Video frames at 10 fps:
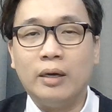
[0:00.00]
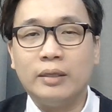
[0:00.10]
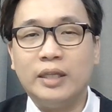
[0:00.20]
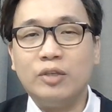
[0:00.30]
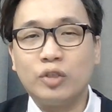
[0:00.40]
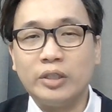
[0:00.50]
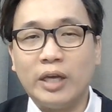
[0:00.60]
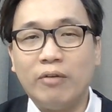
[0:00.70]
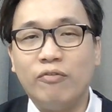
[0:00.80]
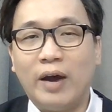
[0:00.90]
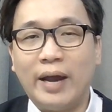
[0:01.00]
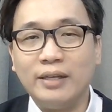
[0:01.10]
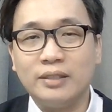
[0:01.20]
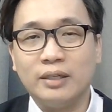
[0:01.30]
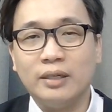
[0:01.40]
digital
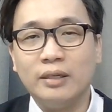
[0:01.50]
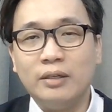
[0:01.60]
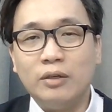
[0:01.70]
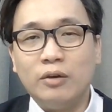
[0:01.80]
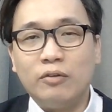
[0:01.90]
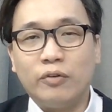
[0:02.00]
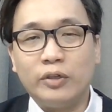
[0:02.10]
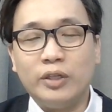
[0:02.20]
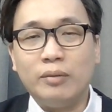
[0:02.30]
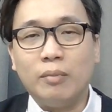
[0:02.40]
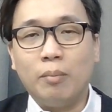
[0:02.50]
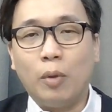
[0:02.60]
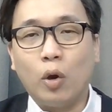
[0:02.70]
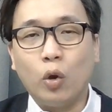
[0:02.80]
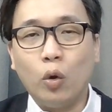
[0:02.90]
advisor for the
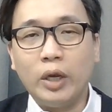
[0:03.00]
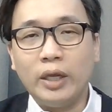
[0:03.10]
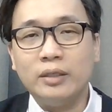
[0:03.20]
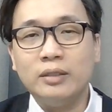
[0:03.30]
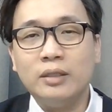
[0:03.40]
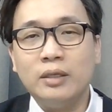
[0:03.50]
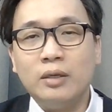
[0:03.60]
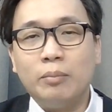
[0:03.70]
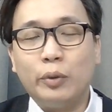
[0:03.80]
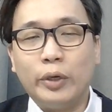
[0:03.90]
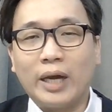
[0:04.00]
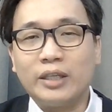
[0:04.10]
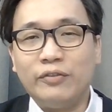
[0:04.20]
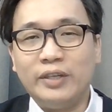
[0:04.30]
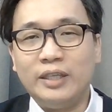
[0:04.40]
Mongolian
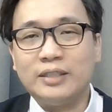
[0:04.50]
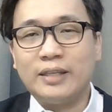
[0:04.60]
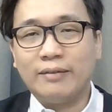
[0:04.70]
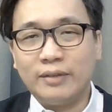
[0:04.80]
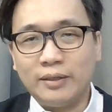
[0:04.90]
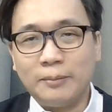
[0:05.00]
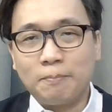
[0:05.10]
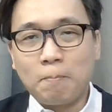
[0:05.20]
Productivity Center.